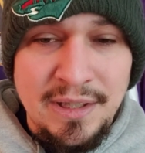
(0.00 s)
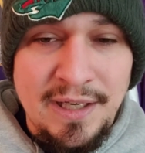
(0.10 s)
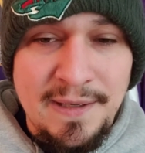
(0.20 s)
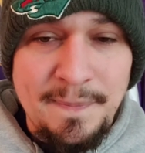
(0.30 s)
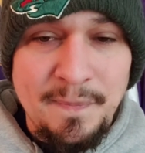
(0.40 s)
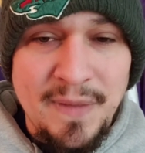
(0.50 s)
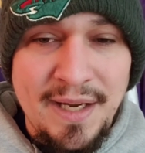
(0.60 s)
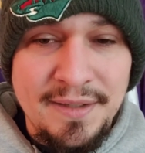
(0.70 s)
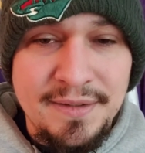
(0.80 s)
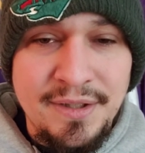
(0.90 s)
Um,
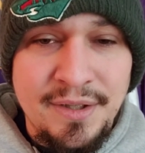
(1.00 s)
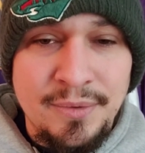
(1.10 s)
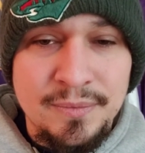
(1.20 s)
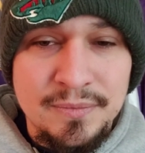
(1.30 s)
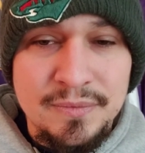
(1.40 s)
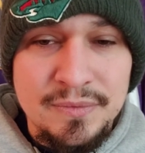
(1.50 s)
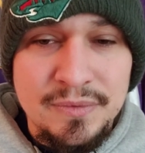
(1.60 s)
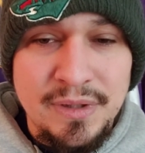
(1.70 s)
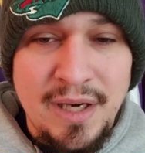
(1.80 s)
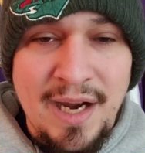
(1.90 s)
and you know,
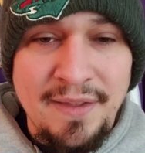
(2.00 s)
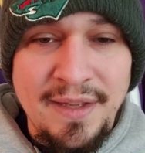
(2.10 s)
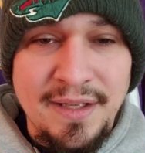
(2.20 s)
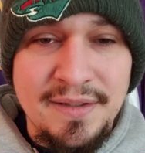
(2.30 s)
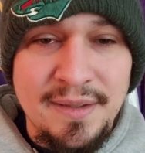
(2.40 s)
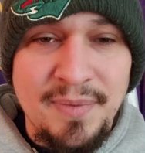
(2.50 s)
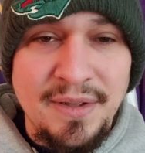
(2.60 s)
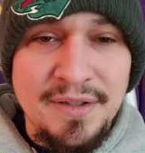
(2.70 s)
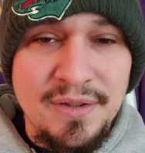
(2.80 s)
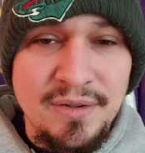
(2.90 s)
I think it's
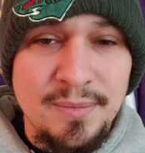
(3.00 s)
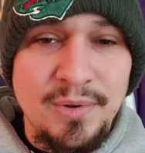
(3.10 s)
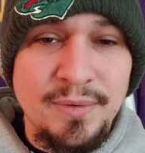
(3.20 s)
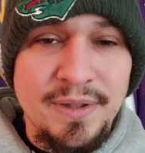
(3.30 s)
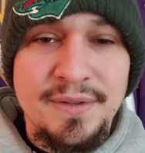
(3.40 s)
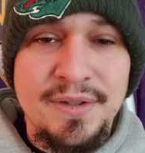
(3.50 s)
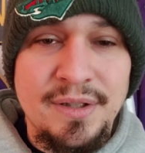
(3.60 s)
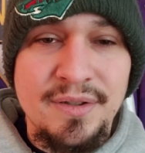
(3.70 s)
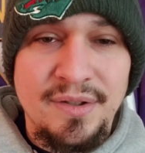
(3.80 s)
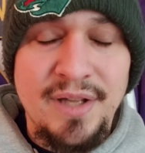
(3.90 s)
something that's doable because
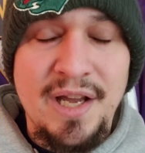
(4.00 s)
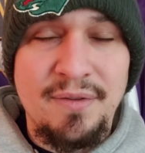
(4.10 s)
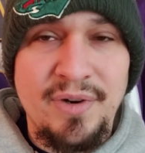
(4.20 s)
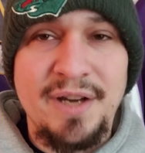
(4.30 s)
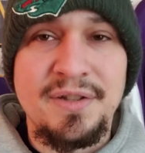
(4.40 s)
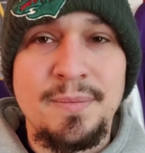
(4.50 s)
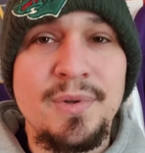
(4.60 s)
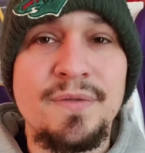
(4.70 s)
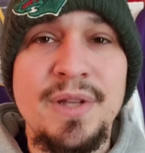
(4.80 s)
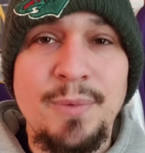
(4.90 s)
there's a lot of roster
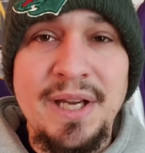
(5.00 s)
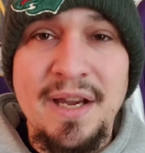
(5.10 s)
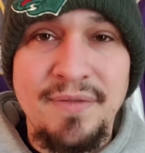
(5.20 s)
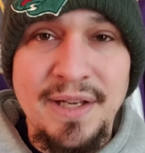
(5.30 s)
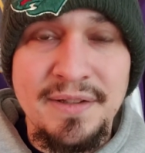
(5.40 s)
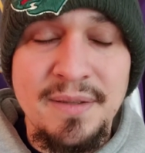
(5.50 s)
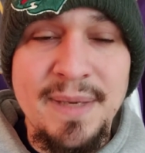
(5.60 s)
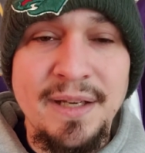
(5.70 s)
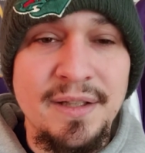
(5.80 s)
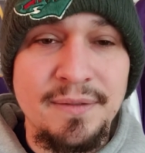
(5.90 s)
moves that we have yet to
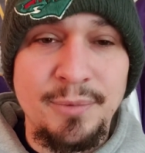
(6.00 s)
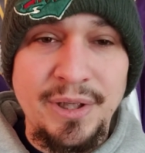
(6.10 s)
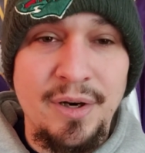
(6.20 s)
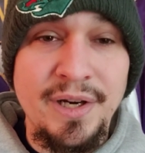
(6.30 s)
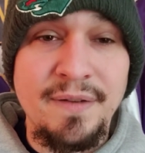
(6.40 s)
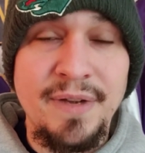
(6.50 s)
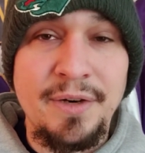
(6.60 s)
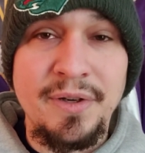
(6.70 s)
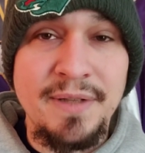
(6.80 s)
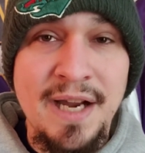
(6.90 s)
make regarding
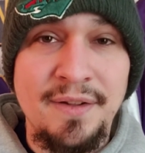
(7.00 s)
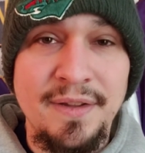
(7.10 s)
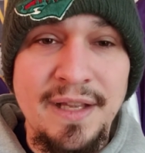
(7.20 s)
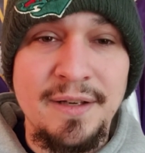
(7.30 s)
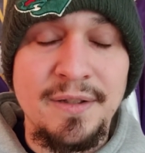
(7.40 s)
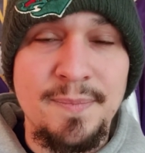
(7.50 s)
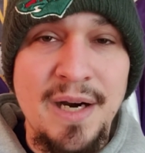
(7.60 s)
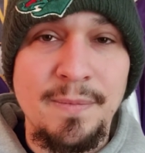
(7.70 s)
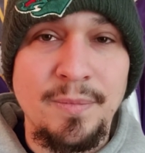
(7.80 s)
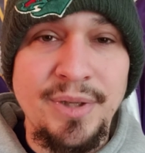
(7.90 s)
veteran talent that is
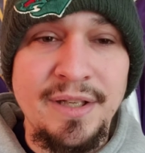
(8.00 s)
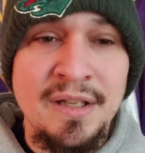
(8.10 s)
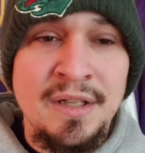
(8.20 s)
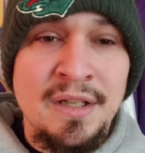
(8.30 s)
probably